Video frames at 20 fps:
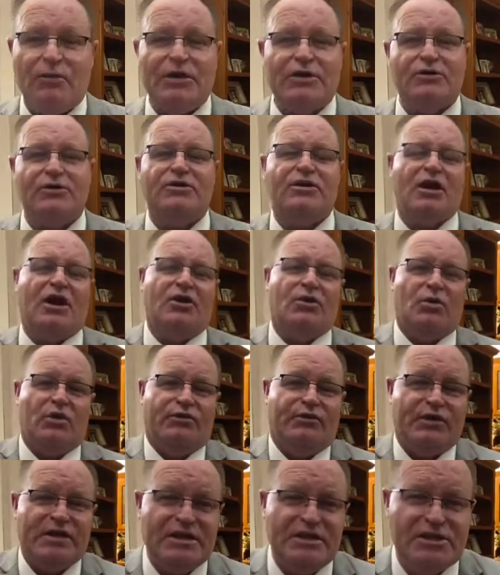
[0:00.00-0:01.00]
and I, we could go to
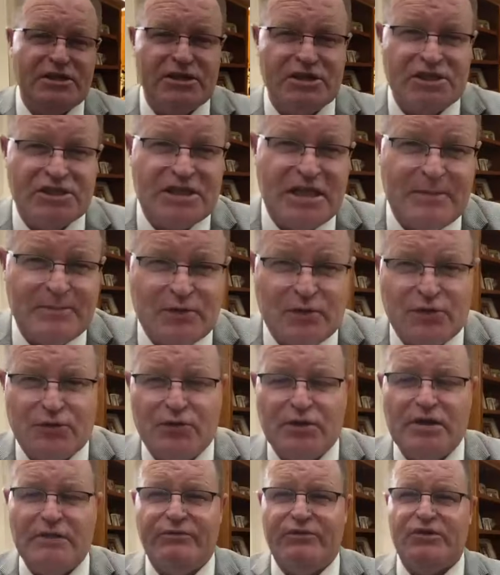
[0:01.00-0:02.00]
Ephesians chapter
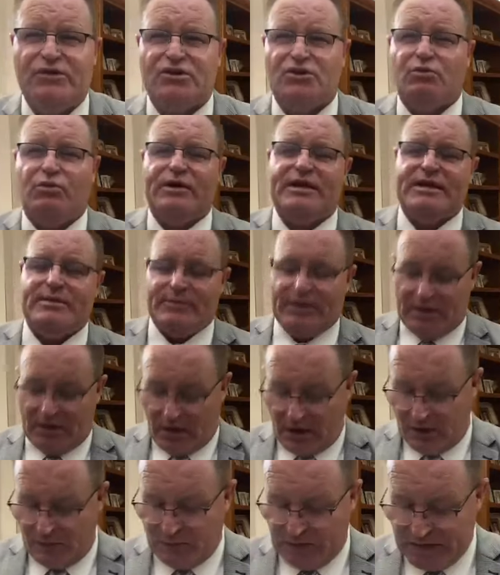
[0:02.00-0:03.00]
3 and verse 20,
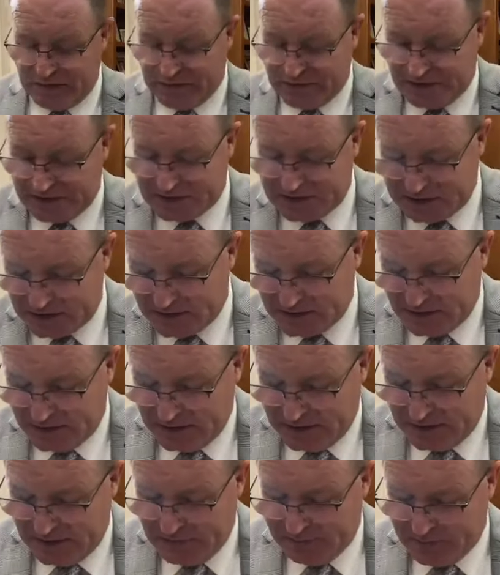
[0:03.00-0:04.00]
but I read this and
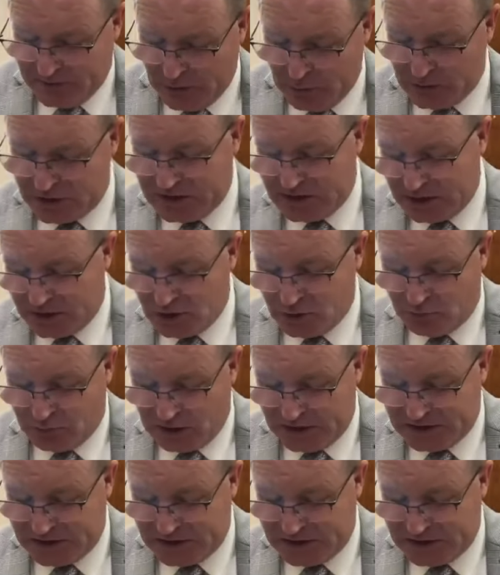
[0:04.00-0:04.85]
it was such